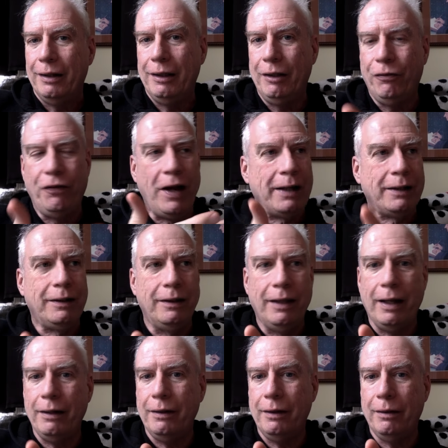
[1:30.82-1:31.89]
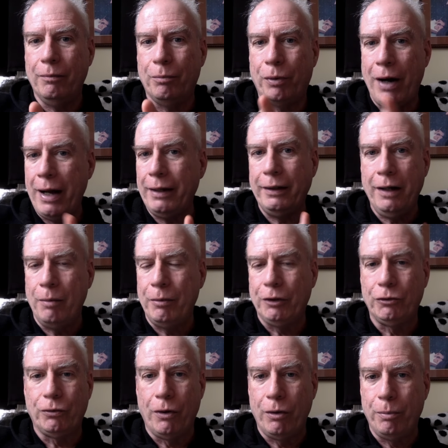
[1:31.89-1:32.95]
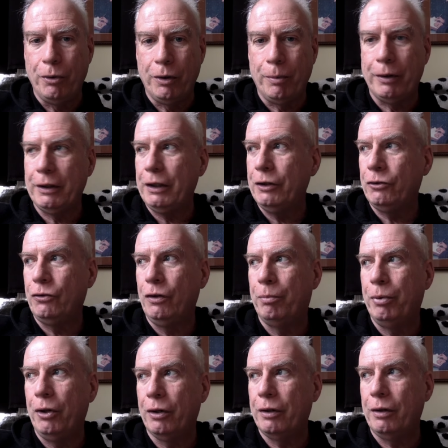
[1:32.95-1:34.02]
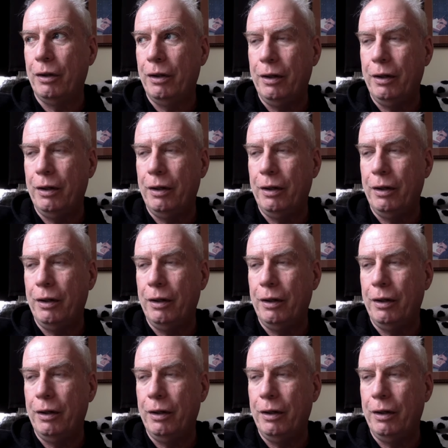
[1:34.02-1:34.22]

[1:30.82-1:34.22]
The fact that Brian Cummings wrote a book about the history of book